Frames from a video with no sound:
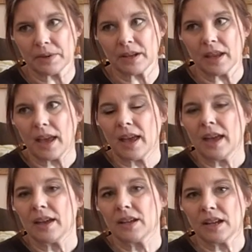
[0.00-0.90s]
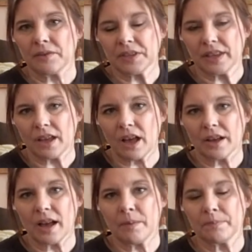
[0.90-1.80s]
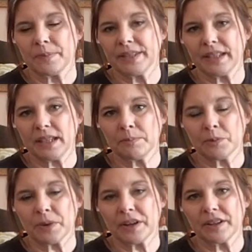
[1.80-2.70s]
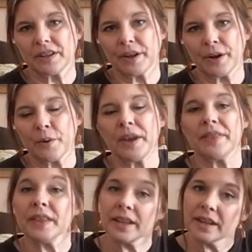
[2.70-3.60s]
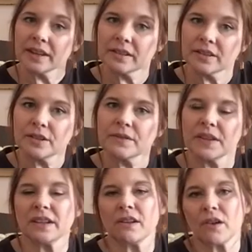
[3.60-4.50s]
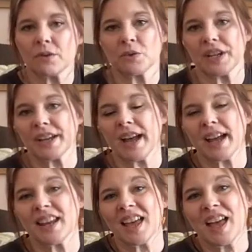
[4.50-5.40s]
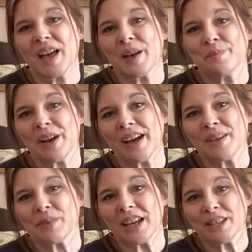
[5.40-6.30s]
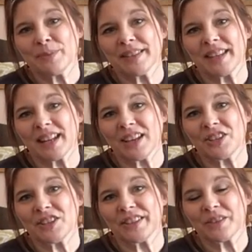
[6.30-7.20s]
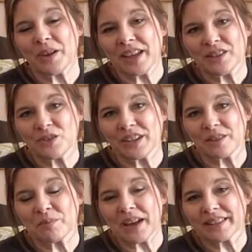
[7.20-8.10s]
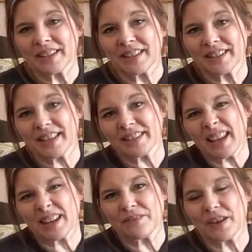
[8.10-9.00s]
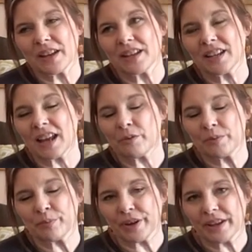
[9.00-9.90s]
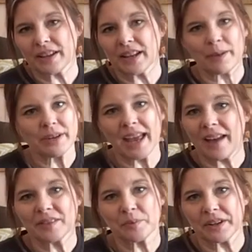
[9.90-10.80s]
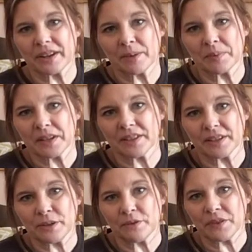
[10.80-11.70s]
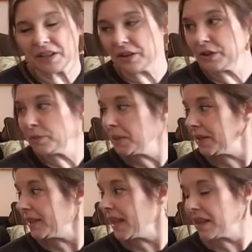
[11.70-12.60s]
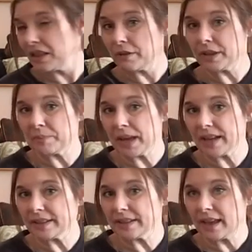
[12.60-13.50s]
it, get everything hung up, steamed, ready to go, and then do a video on what I got. But my husband said I should just go ahead and do an unboxing because that's kind of fun. And I would have to break it up into 2 videos because that clothing box,